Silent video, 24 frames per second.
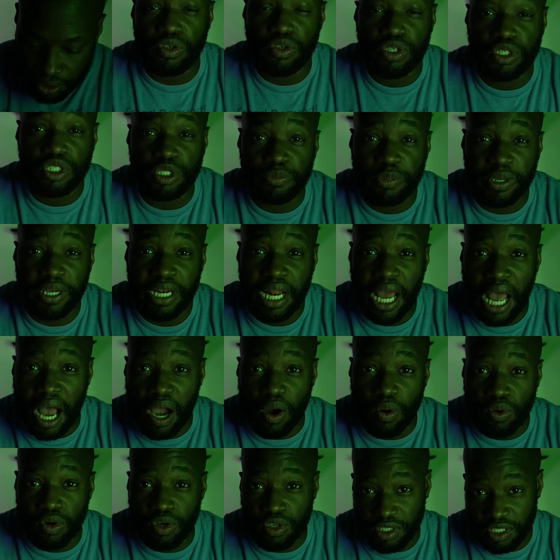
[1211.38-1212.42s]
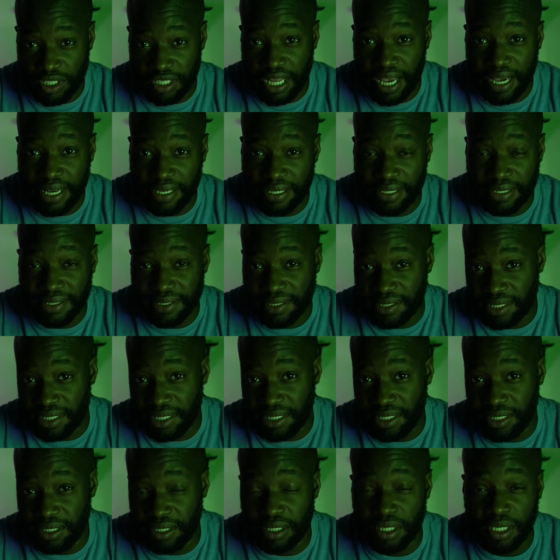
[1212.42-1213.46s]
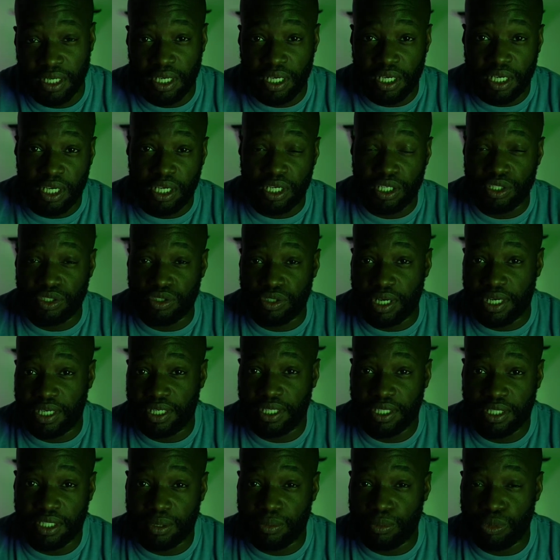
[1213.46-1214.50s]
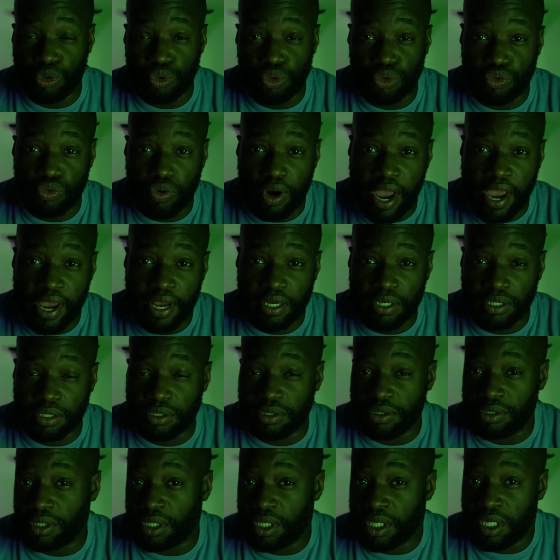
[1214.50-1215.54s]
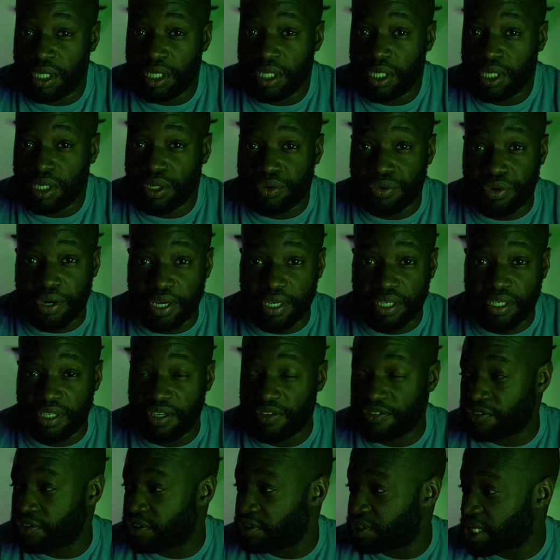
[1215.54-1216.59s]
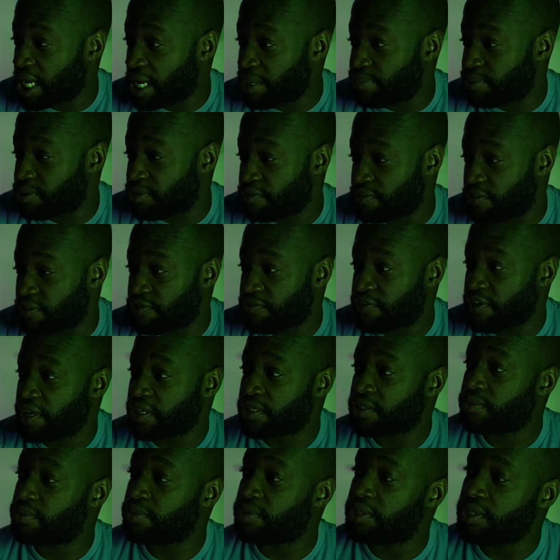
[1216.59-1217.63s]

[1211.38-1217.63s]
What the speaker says: You can spend hours lighting a scene and trying to get the mood right and creating different types of effects with